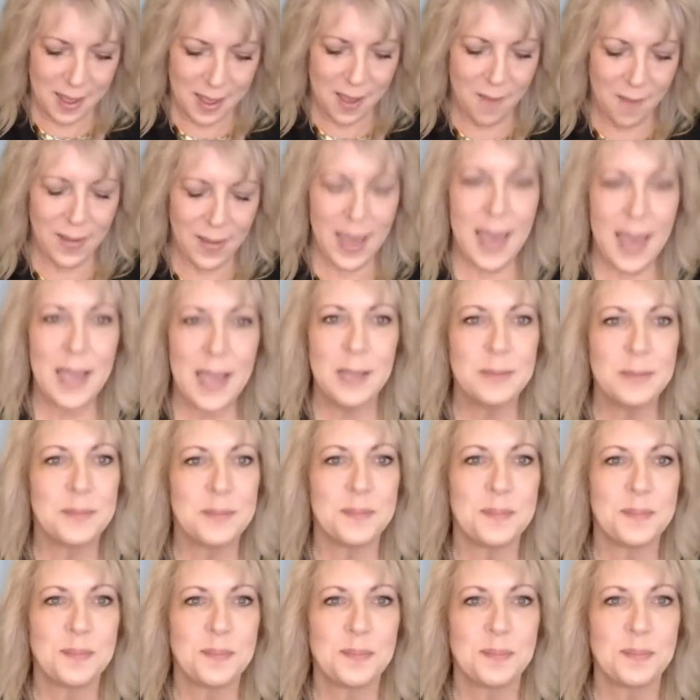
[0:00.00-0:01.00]
okay,
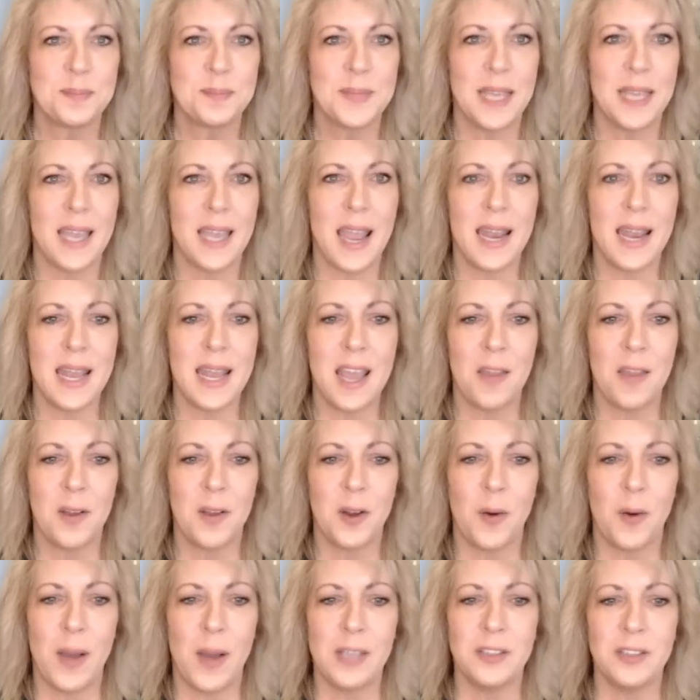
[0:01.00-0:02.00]
any other
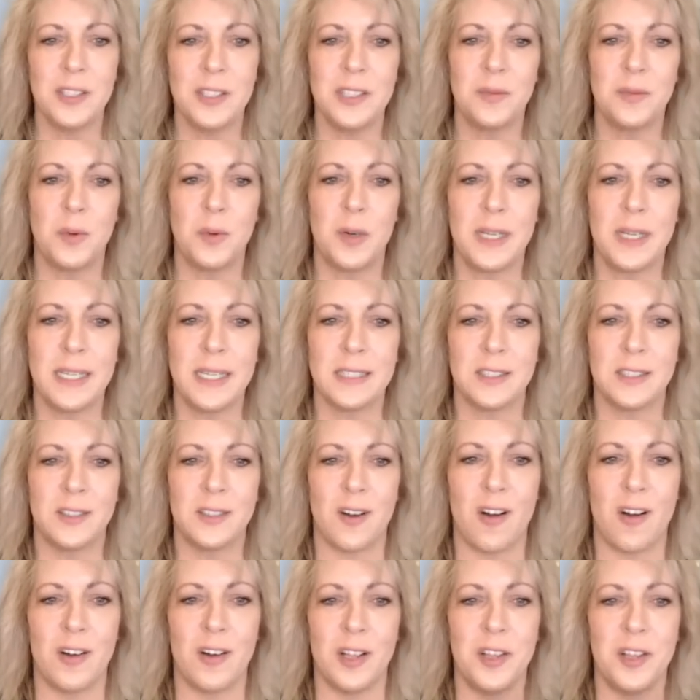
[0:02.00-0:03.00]
questions? We'll get
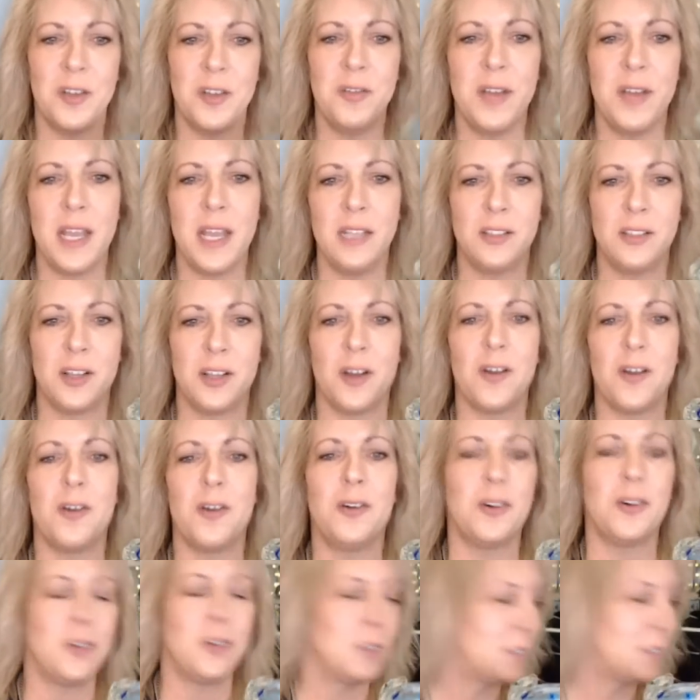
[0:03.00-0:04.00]
started. You need
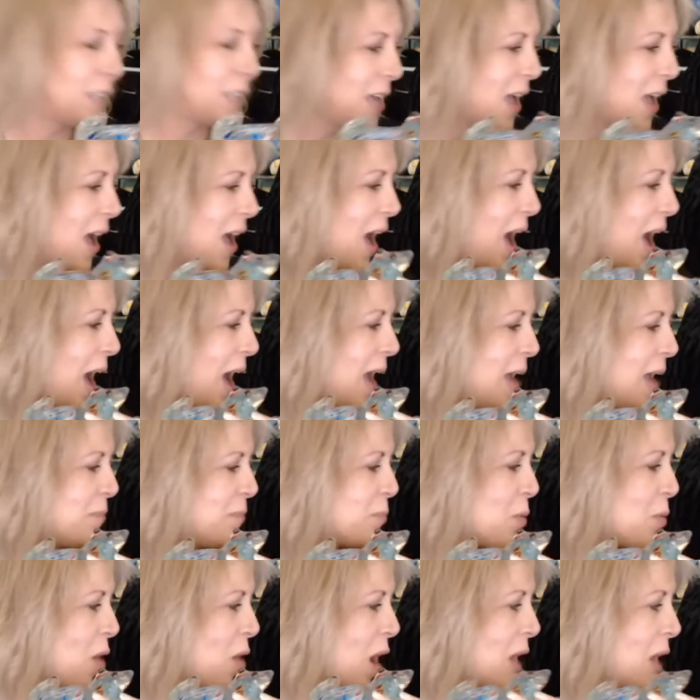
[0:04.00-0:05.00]
turtles. I
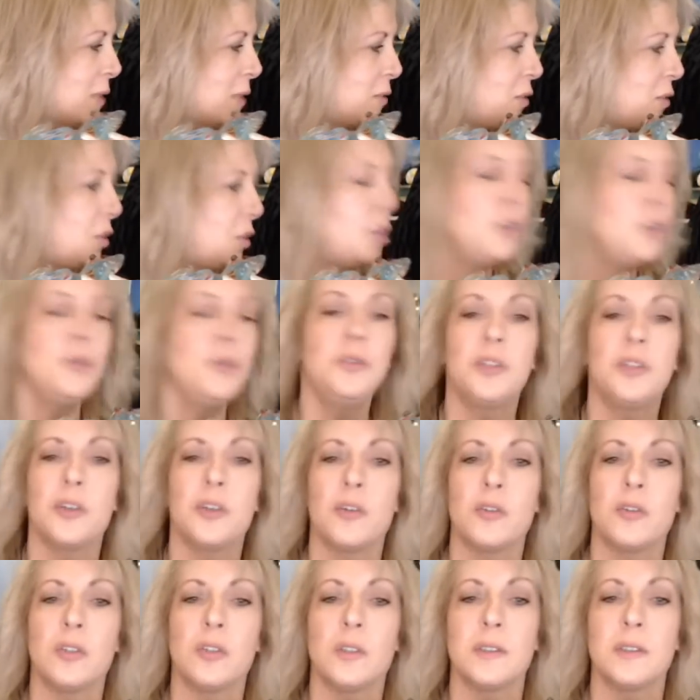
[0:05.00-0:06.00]
brought two
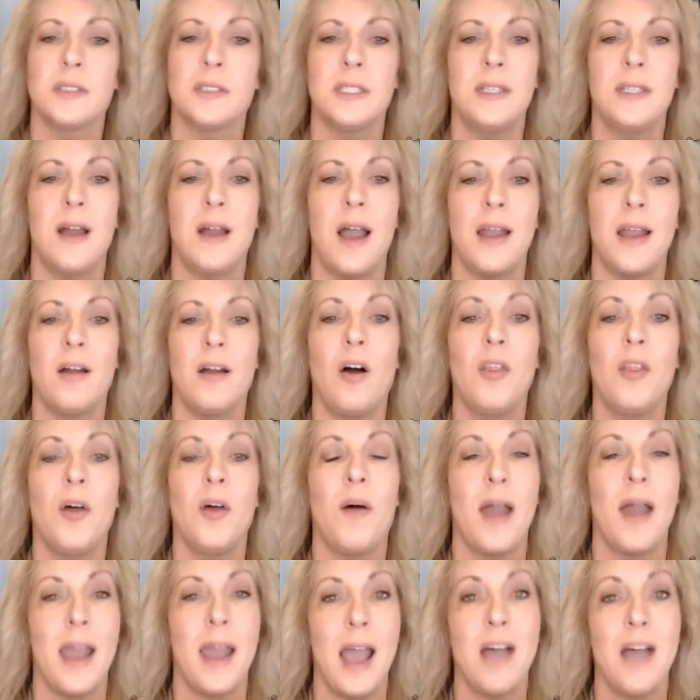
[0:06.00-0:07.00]
turtles tonight,
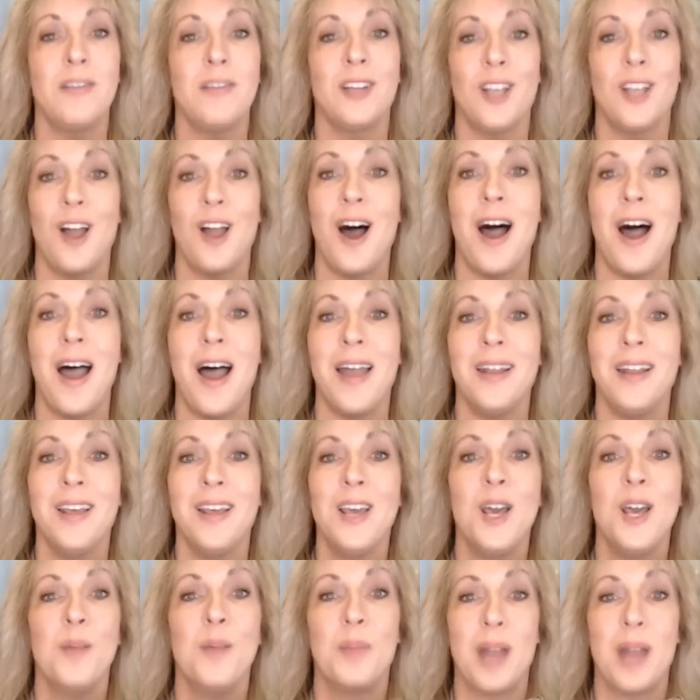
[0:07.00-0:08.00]
although I have a lot,
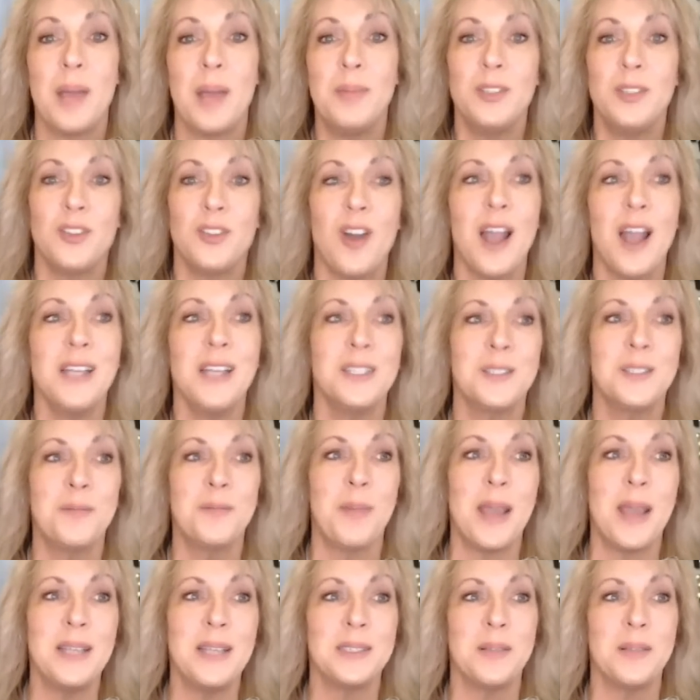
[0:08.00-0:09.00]
but I've been trying to
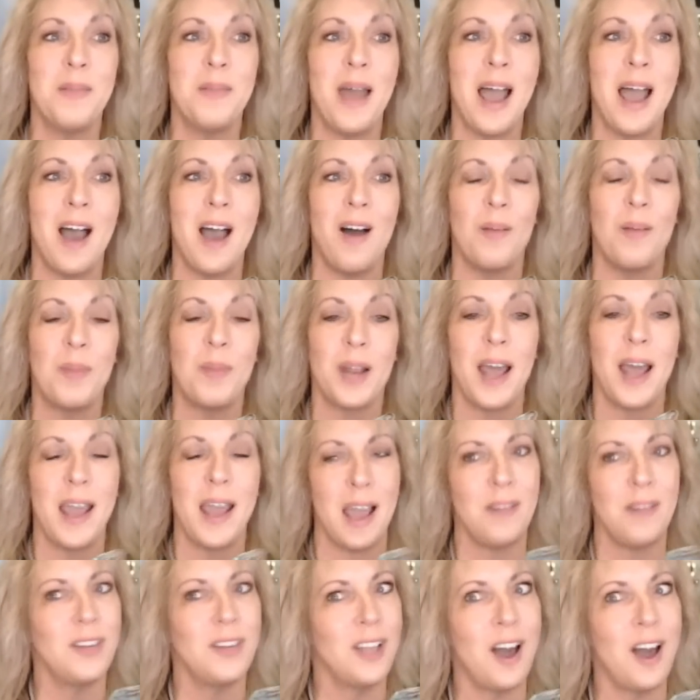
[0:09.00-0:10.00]
space them out. But I
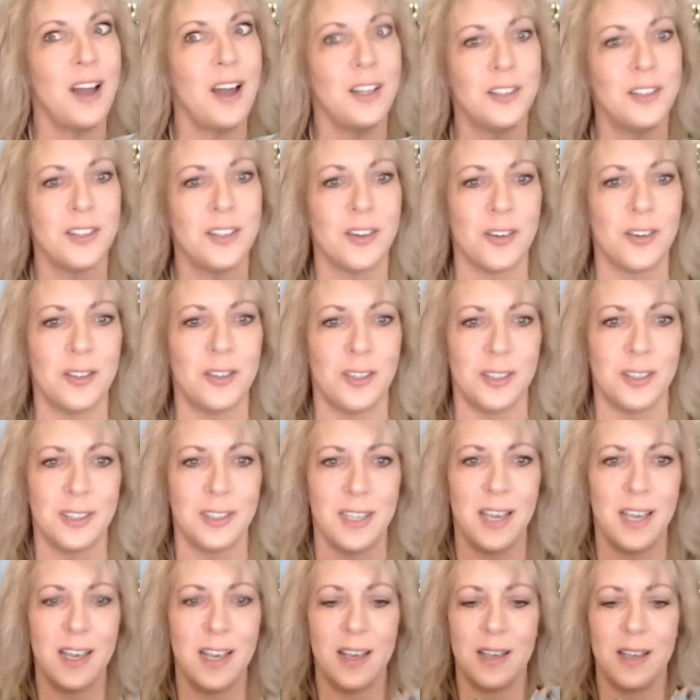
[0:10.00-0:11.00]
have a lot of turtles.
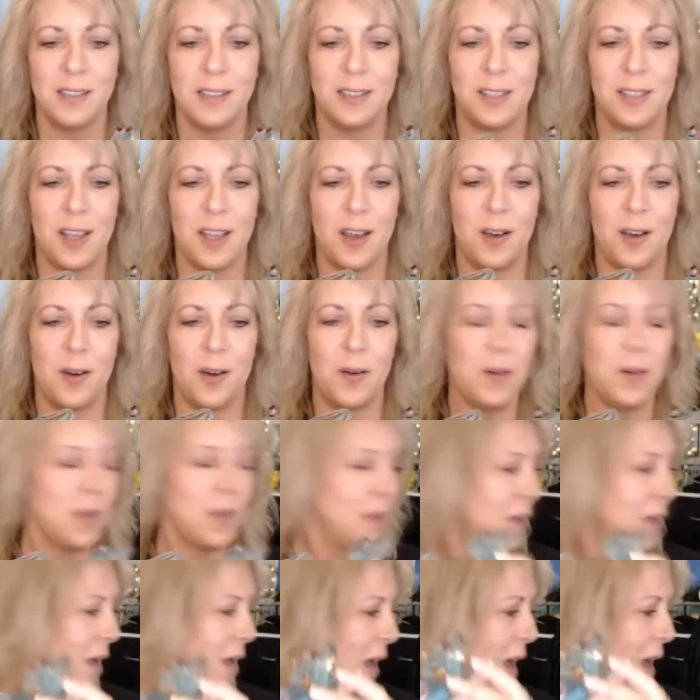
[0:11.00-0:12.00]
So
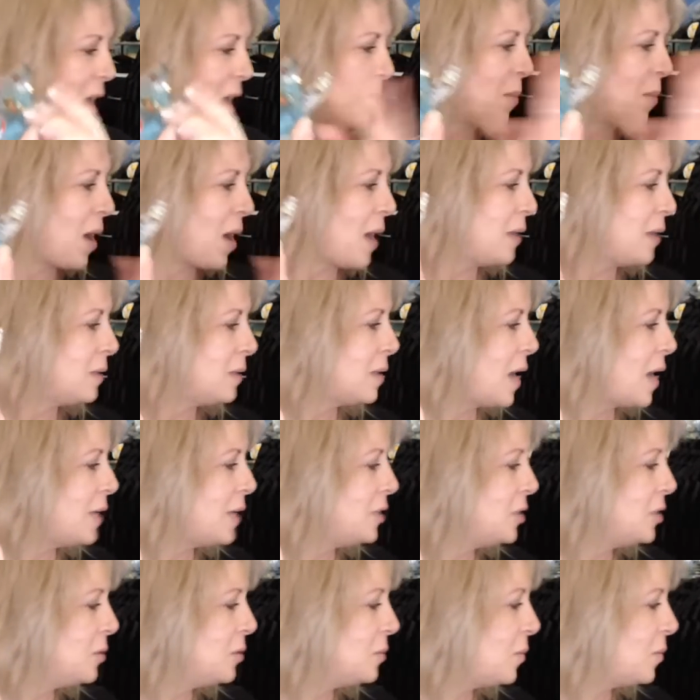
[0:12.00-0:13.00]
um, I, I
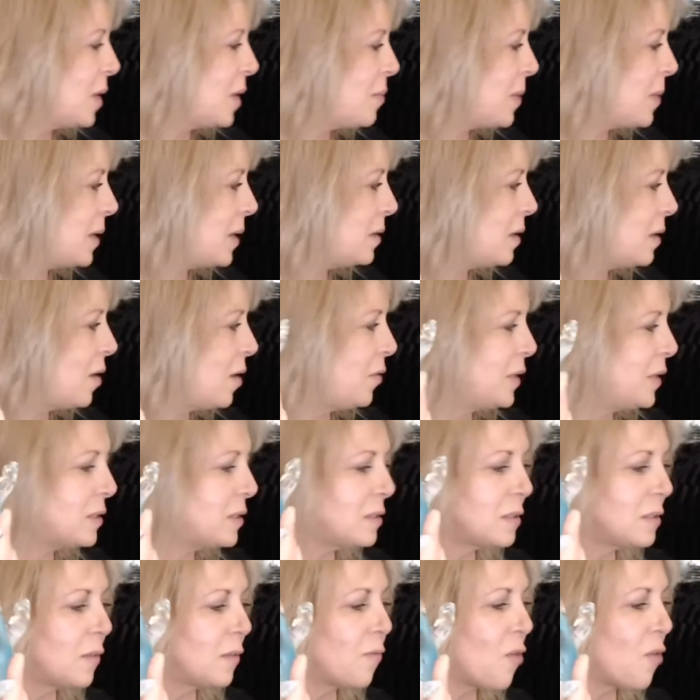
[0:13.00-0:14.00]
do, wait a minute. No,
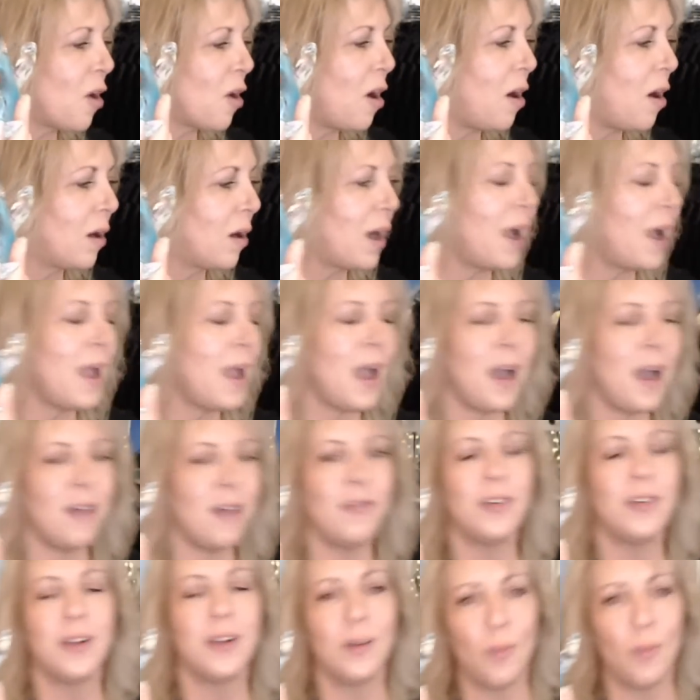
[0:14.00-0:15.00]
this is a frog. I
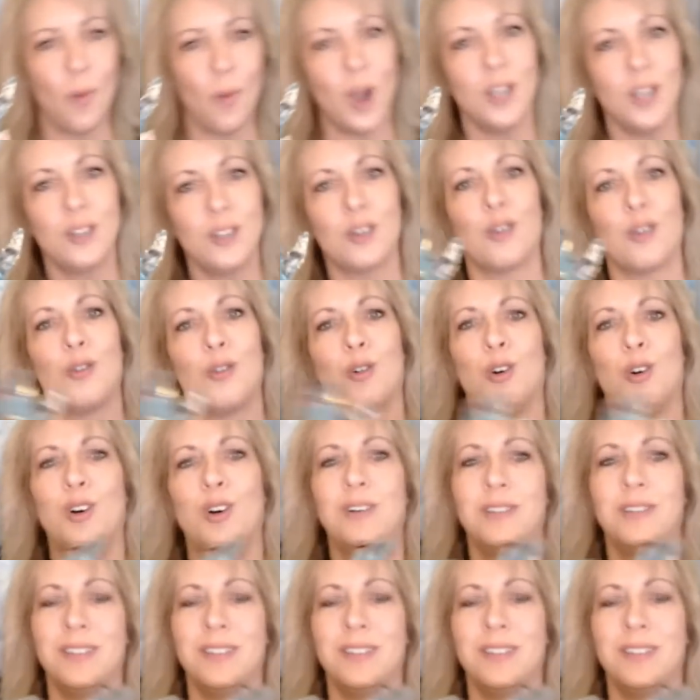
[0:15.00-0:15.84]
have one turtle.